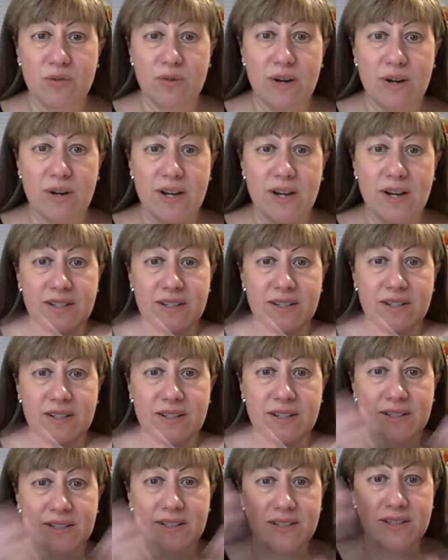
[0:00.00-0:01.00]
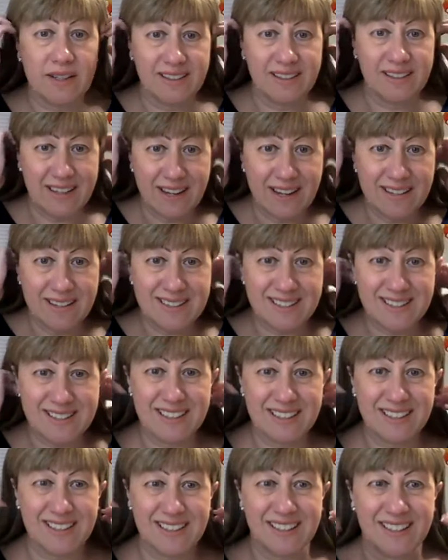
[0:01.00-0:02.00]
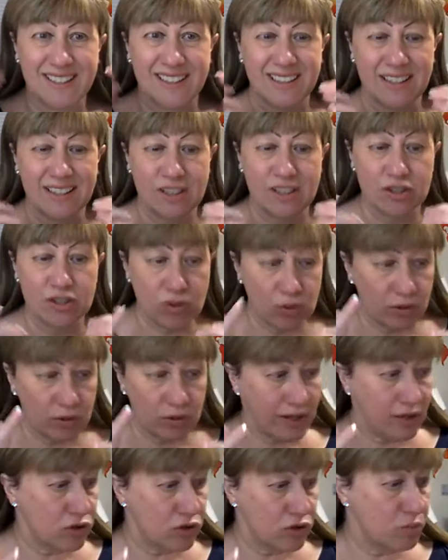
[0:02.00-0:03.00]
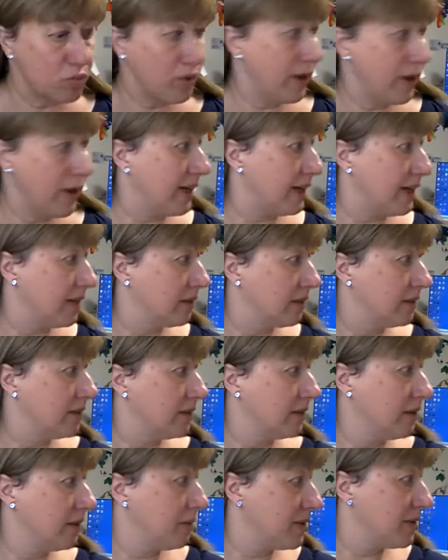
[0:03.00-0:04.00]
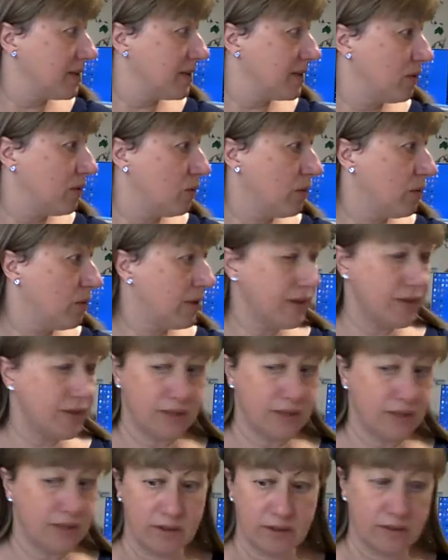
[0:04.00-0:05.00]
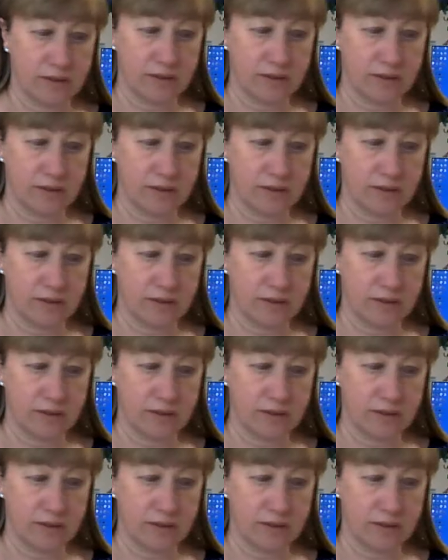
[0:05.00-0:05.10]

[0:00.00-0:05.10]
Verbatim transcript: friends? Yes? So let us pray. Let me see where is the